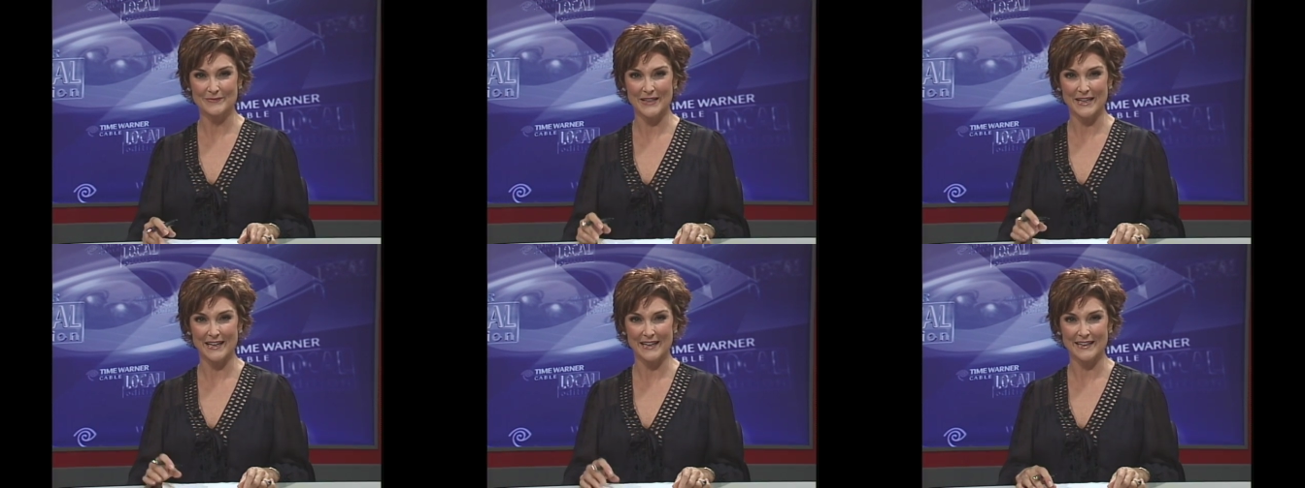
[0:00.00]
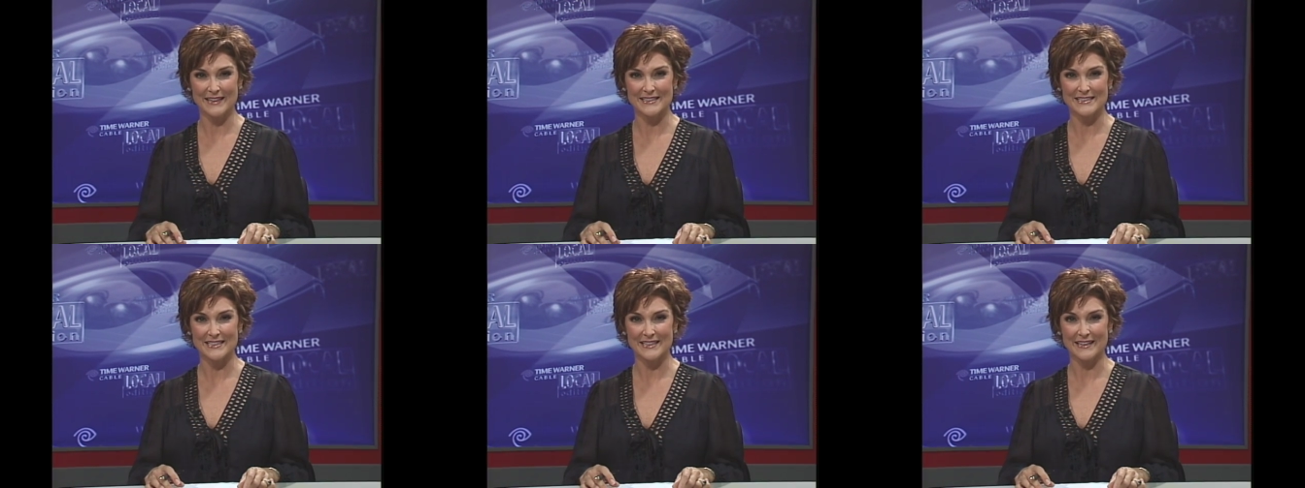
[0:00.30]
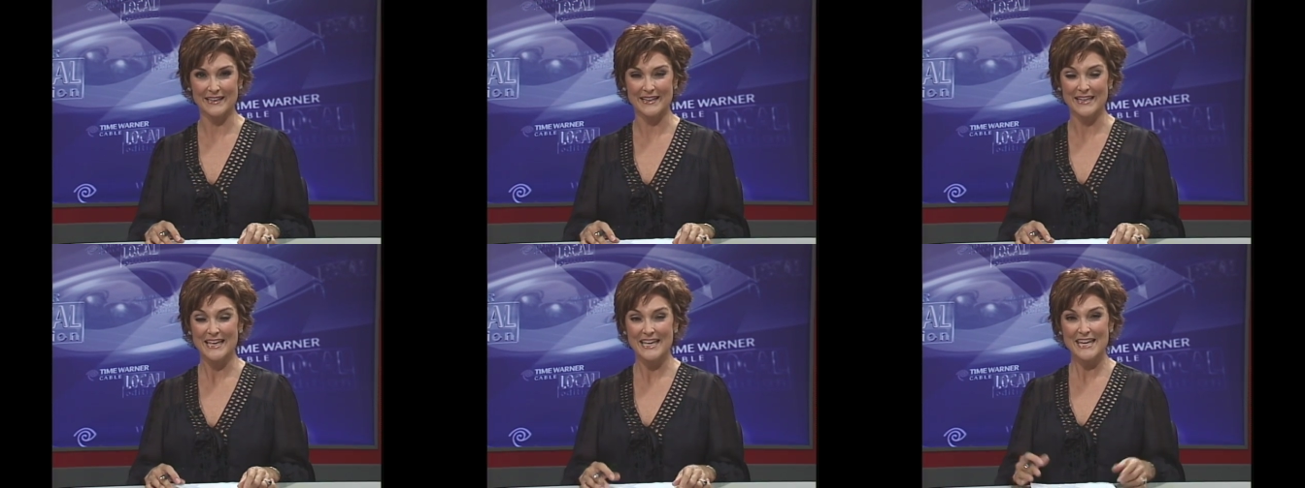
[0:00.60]
And
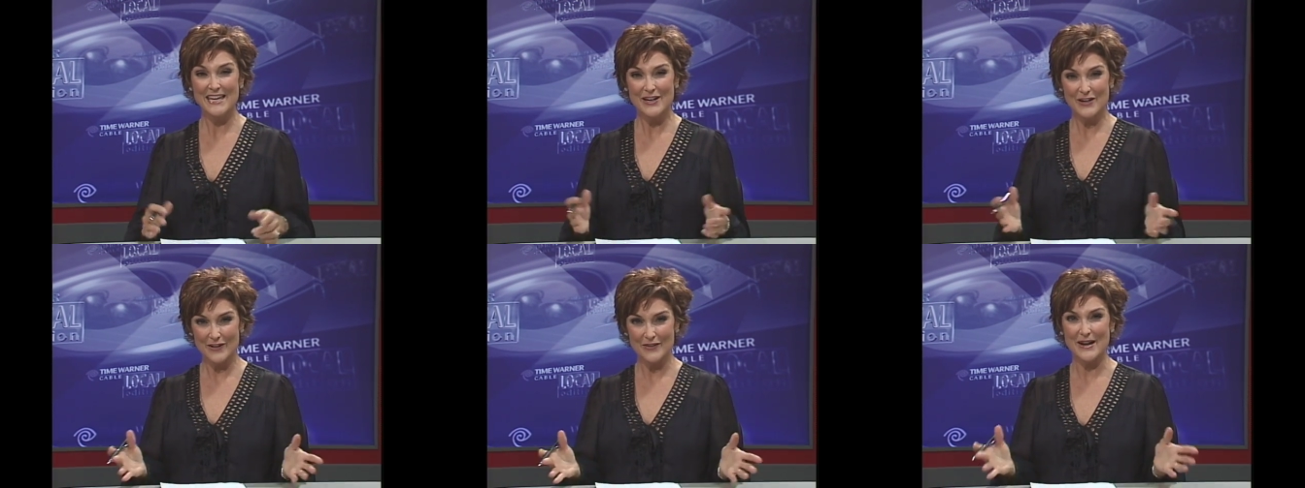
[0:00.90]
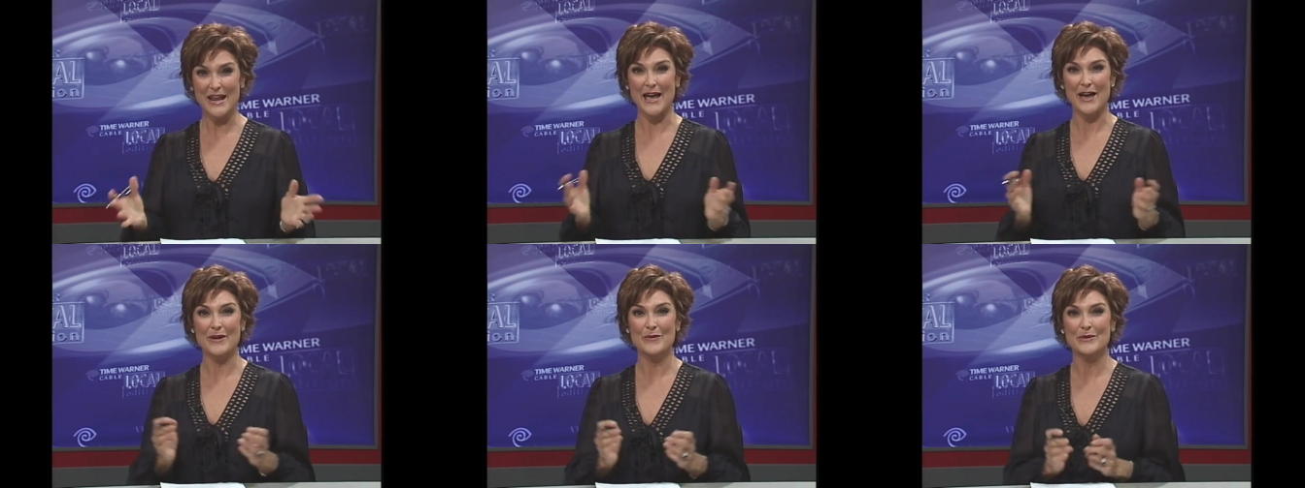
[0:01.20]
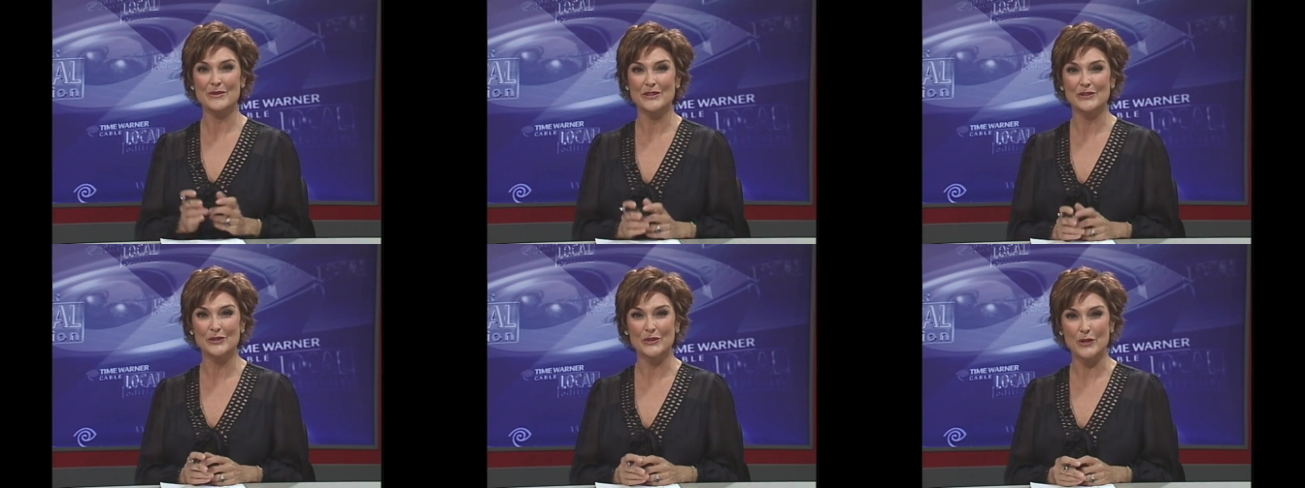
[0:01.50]
uh, here now
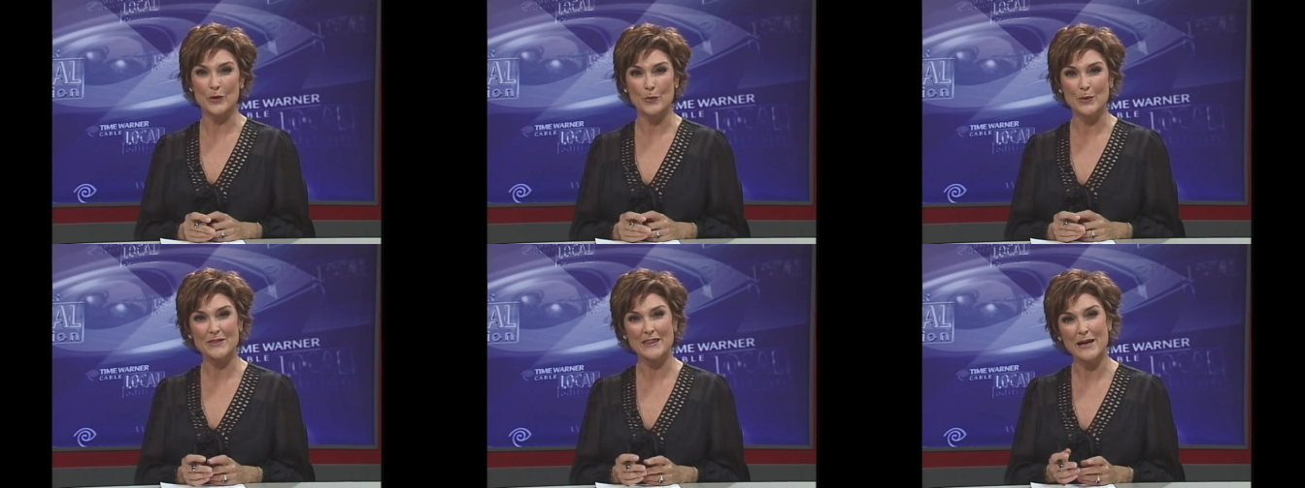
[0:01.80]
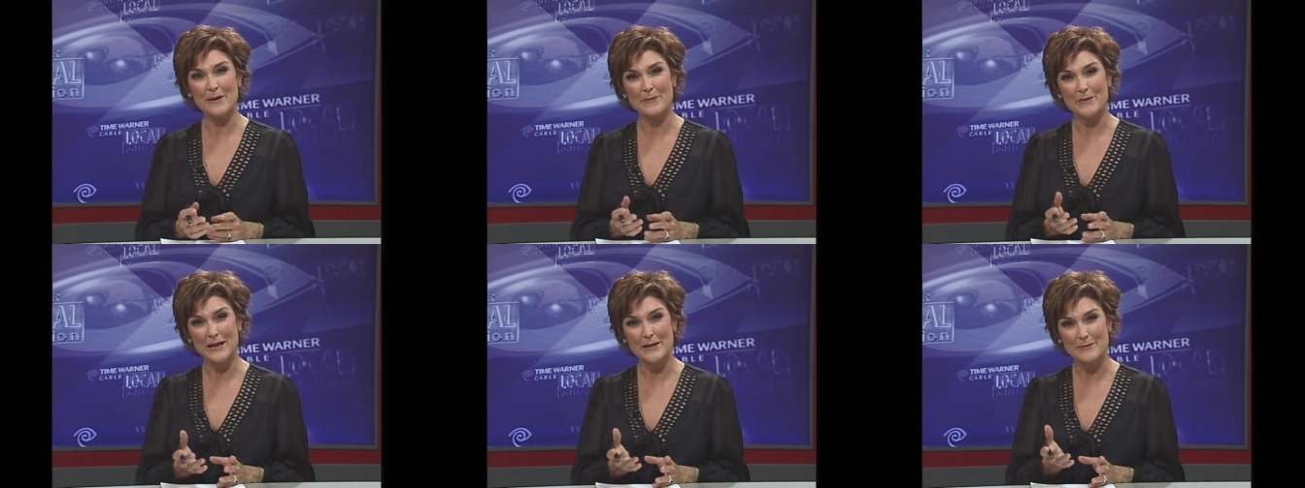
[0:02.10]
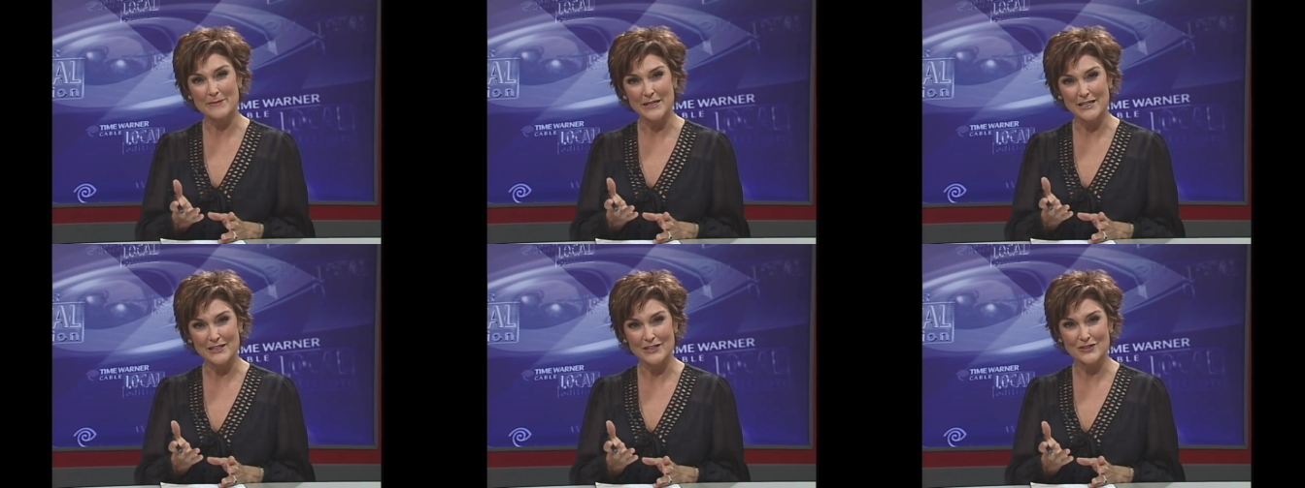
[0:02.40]
with a look at what that
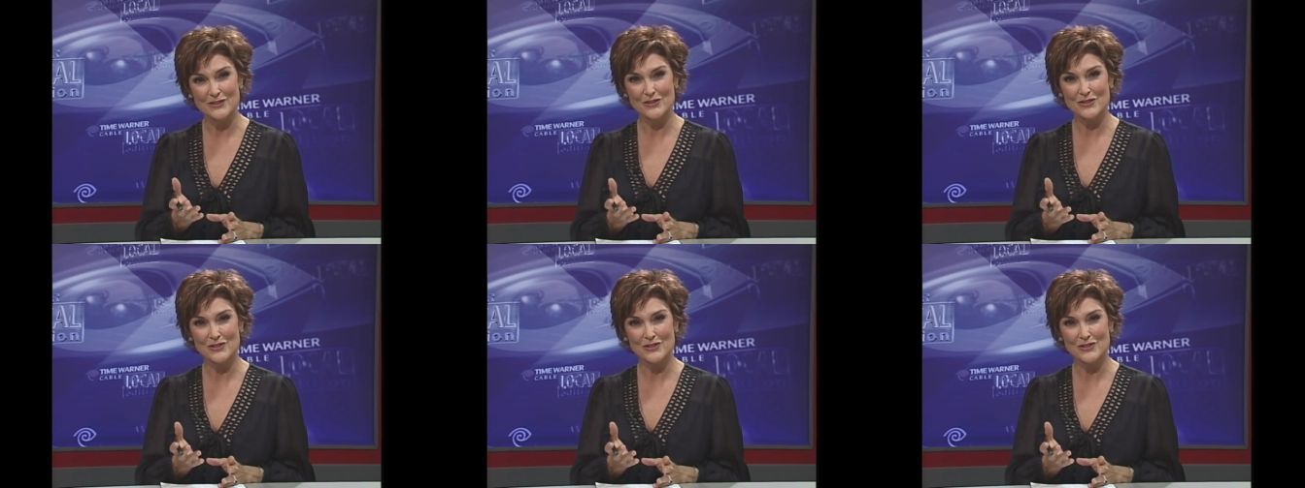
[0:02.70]
might mean